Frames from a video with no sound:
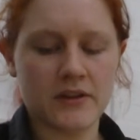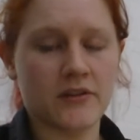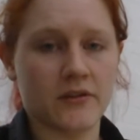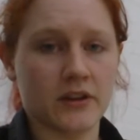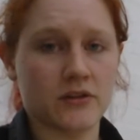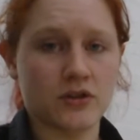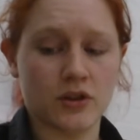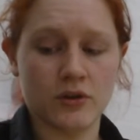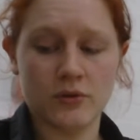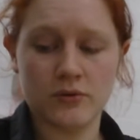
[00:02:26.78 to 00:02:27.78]
something to
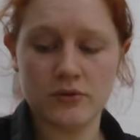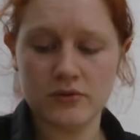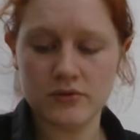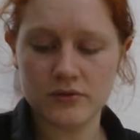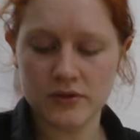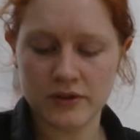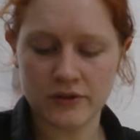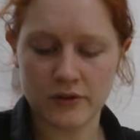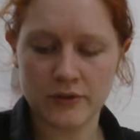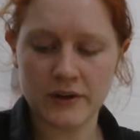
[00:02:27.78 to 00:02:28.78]
show
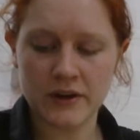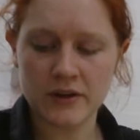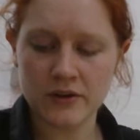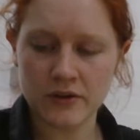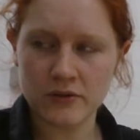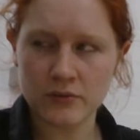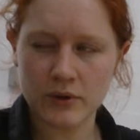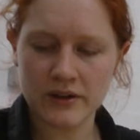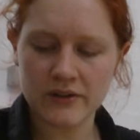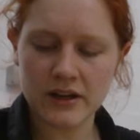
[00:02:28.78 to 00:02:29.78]
Sophia on
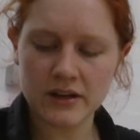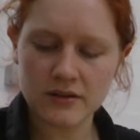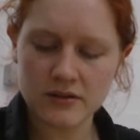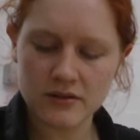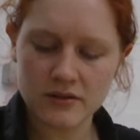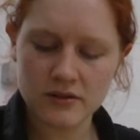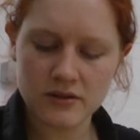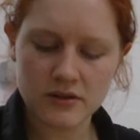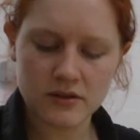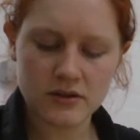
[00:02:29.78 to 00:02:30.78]
Wednesday.
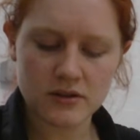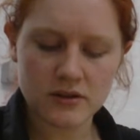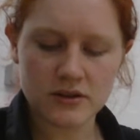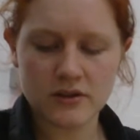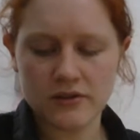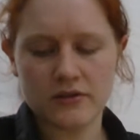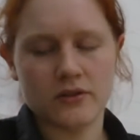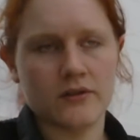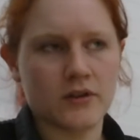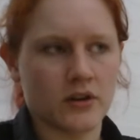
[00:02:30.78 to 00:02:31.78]

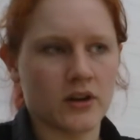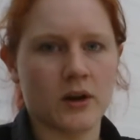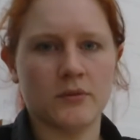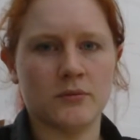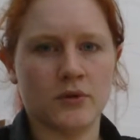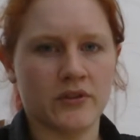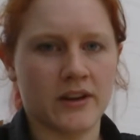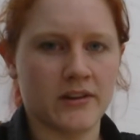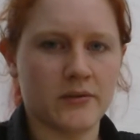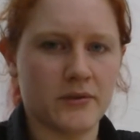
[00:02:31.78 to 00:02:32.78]
So I've got a couple more
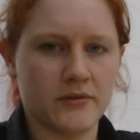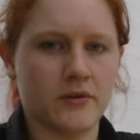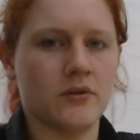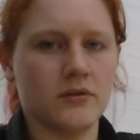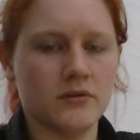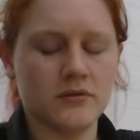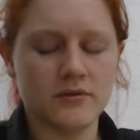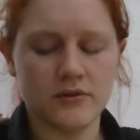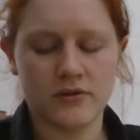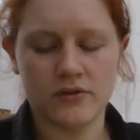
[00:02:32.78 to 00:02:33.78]
days before
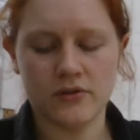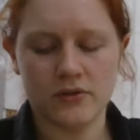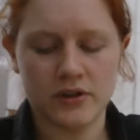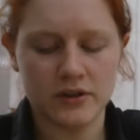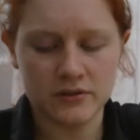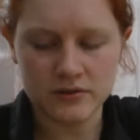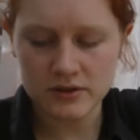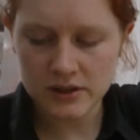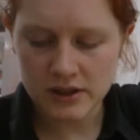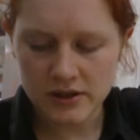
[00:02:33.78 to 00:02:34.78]
the tutorial,
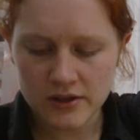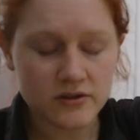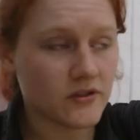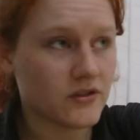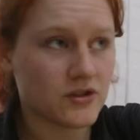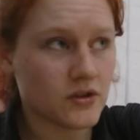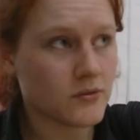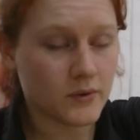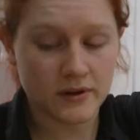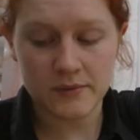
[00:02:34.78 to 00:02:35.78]
just to show
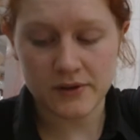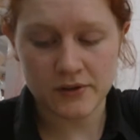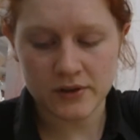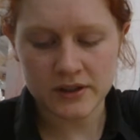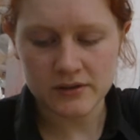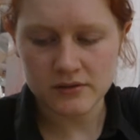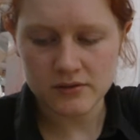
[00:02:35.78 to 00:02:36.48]
what I've been doing,